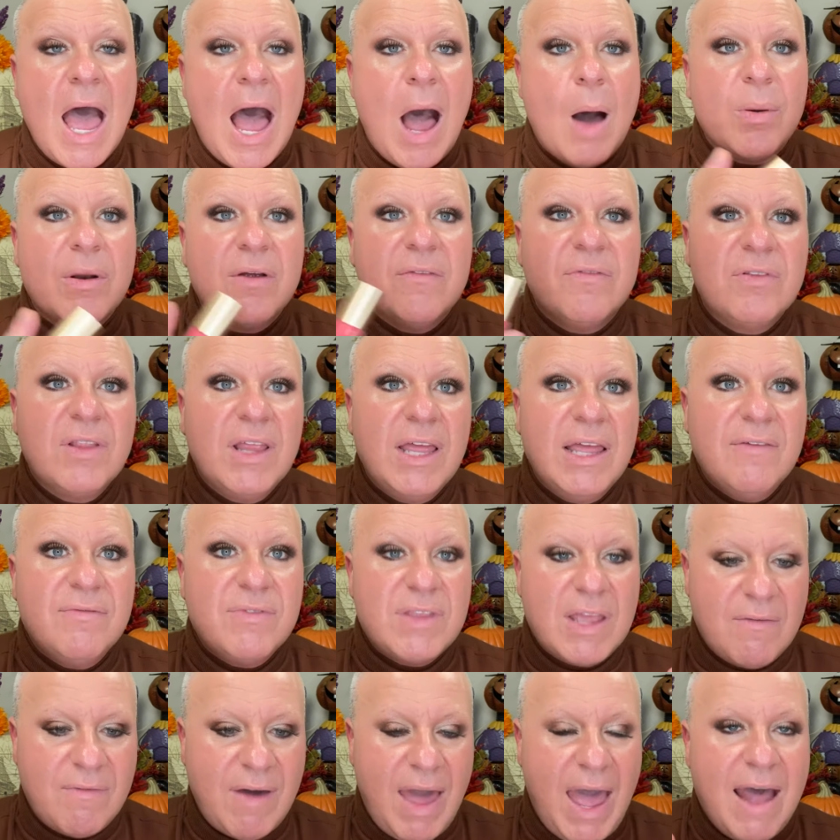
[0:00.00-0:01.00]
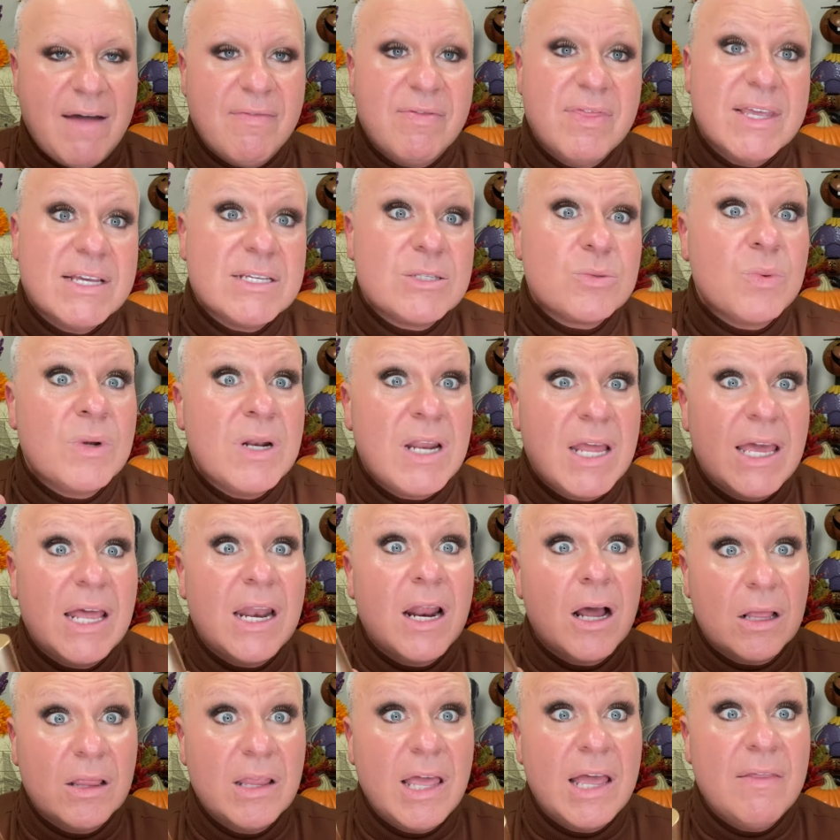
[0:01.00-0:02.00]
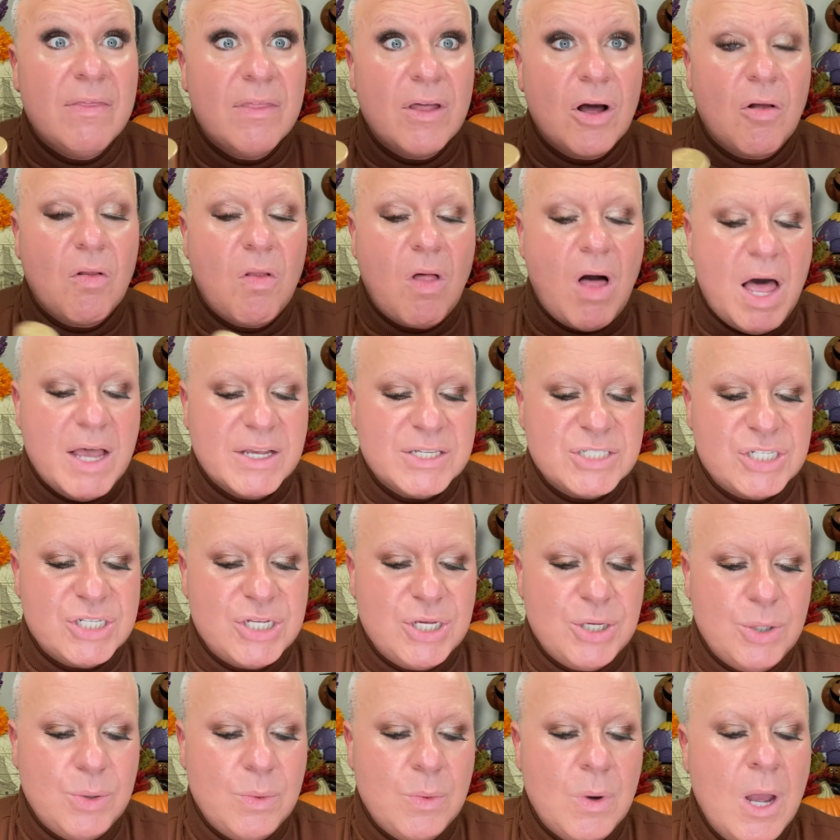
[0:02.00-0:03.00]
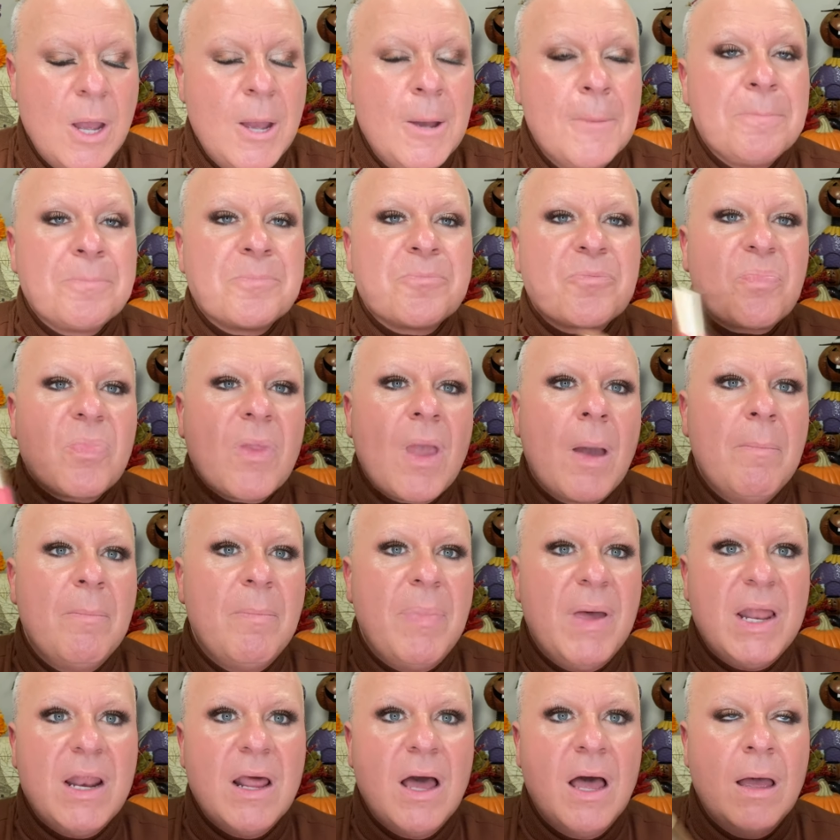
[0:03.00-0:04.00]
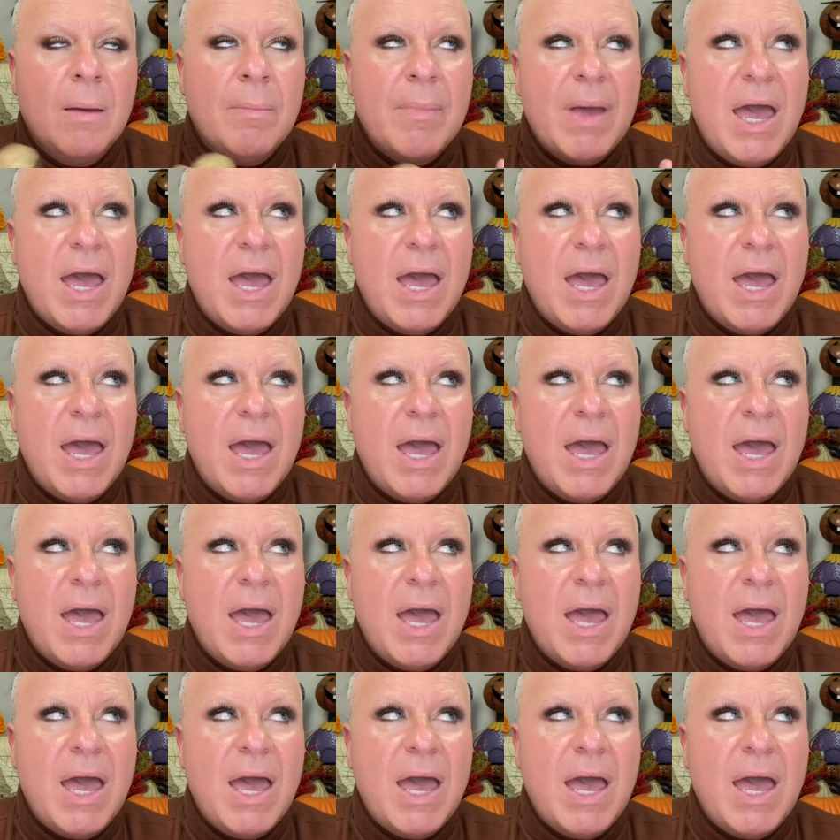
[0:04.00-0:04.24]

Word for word: I would have loved to have had this one in, a, in the gloss too. But, um,